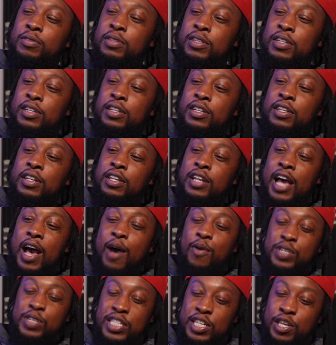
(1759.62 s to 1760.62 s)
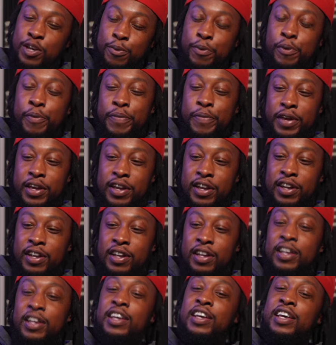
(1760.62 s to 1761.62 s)
Yeah. I was ill prepared.
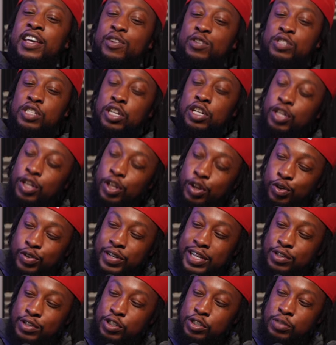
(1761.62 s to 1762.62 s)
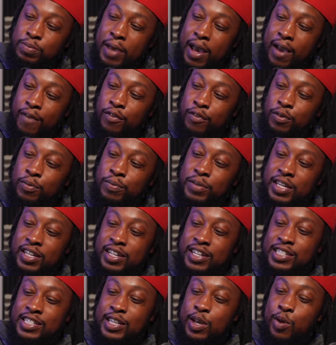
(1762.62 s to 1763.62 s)
It was a little disrespectful
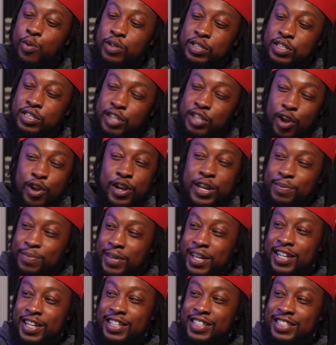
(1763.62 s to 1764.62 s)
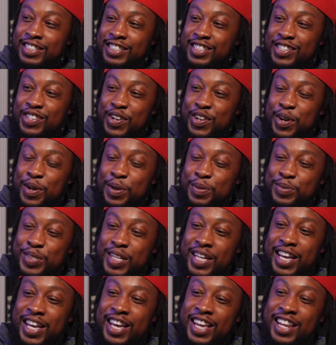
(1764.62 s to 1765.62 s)
because it was 30 minutes. You know what I'm yeah.
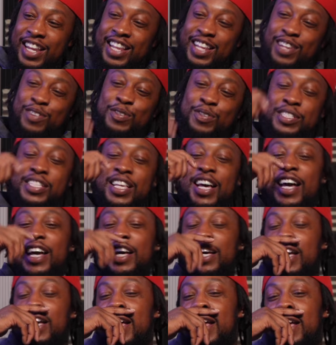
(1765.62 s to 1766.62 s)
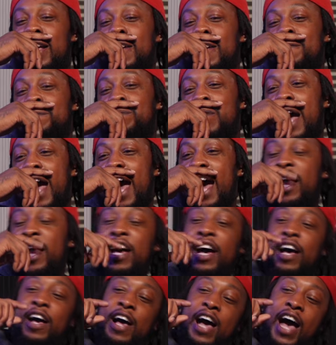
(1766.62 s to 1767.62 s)
saying? And it was like, I,
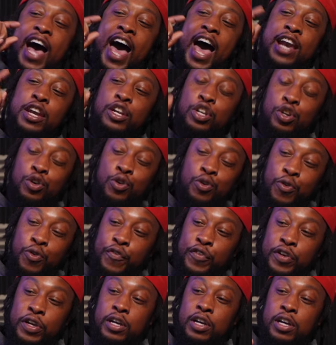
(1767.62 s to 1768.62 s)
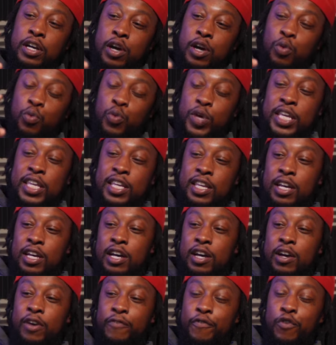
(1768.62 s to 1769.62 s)
I knew for a week
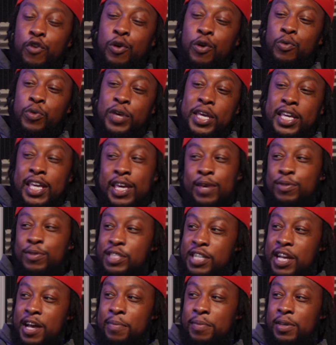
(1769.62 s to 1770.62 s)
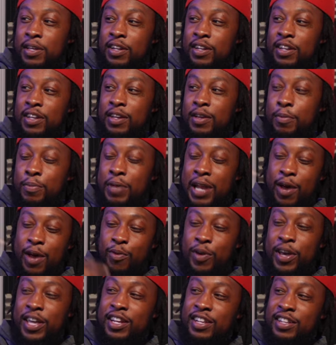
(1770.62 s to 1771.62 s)
uh, for a week he was coming, but I
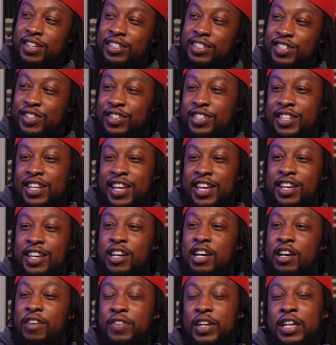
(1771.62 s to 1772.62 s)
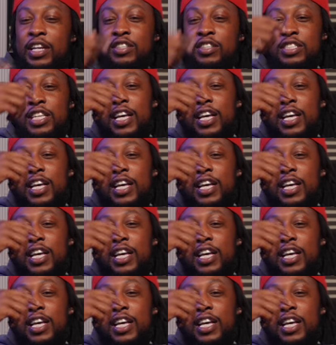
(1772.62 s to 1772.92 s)
waited until the day of, and I was